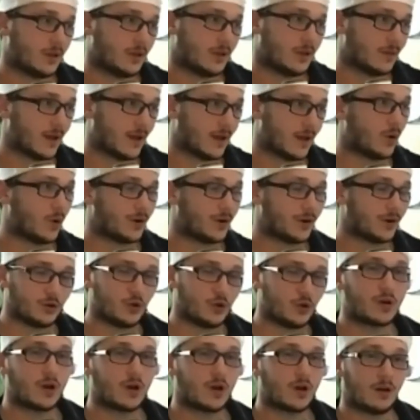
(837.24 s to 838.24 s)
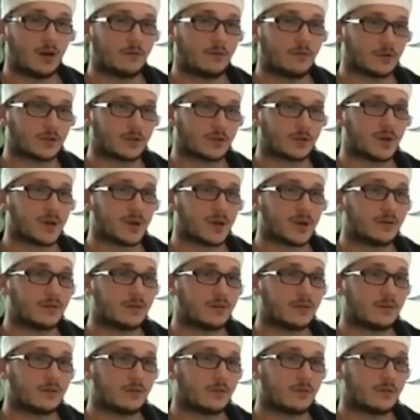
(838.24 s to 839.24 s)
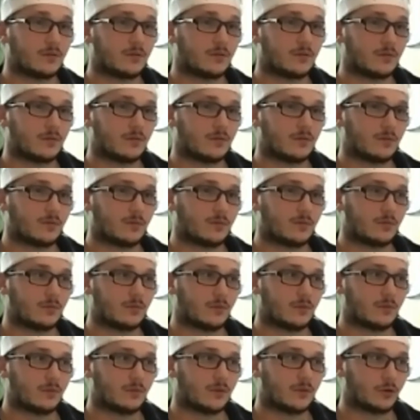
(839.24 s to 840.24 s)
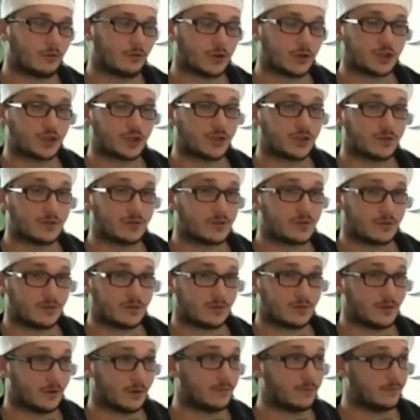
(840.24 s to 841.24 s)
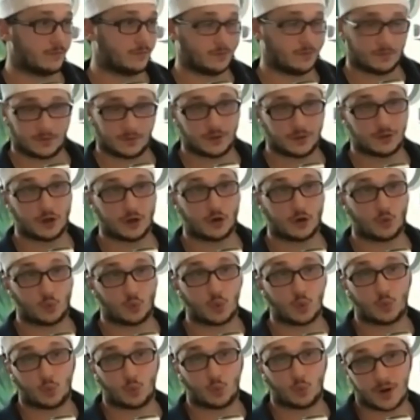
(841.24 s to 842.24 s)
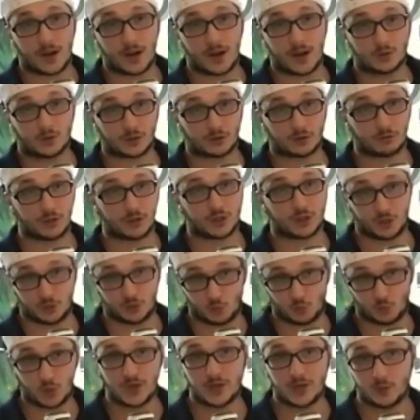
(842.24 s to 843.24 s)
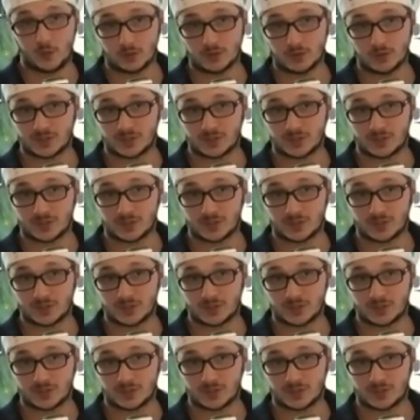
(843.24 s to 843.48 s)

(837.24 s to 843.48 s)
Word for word: that when a new convert is made, Christians, they're, you know, when I was a Christian, we would